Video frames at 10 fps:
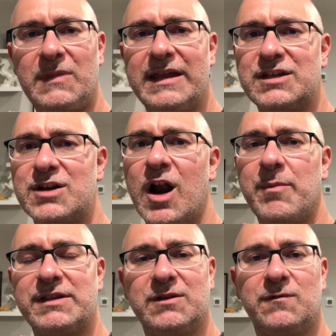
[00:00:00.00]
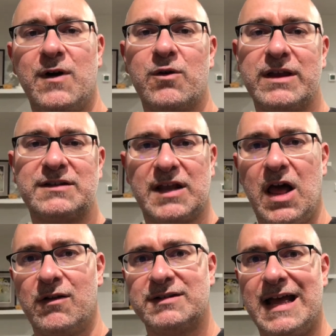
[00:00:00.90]
it's sharp, it's in focus, the
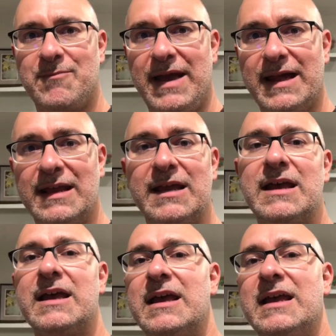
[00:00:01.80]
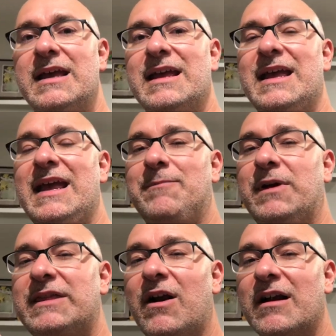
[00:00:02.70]
color's not bad.
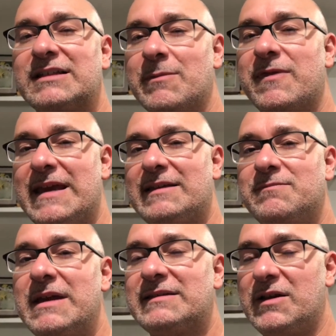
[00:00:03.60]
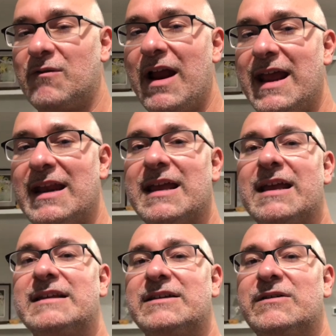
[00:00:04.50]
But there are some things missing, right?
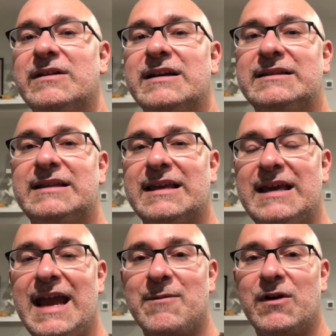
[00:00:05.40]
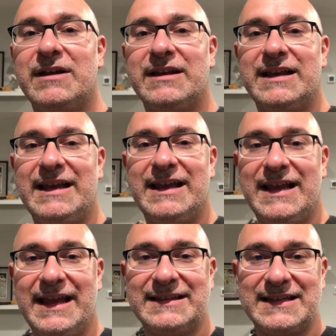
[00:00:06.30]
So the camera
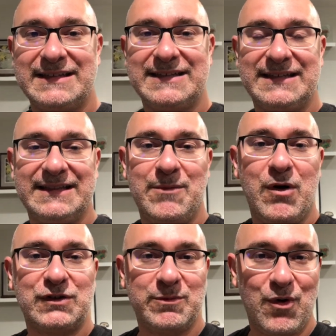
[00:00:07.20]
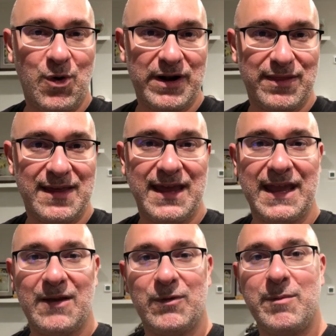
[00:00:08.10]
isn't the most important
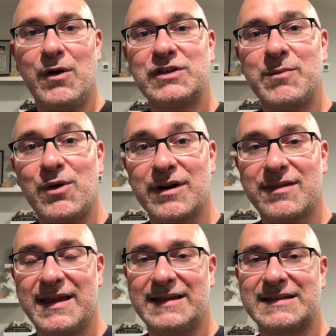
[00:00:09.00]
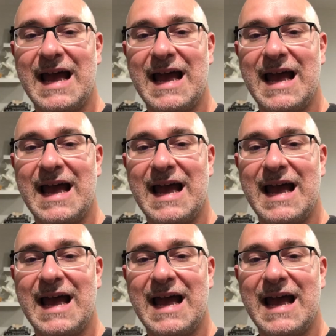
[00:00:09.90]
thing. Well, the most important thing is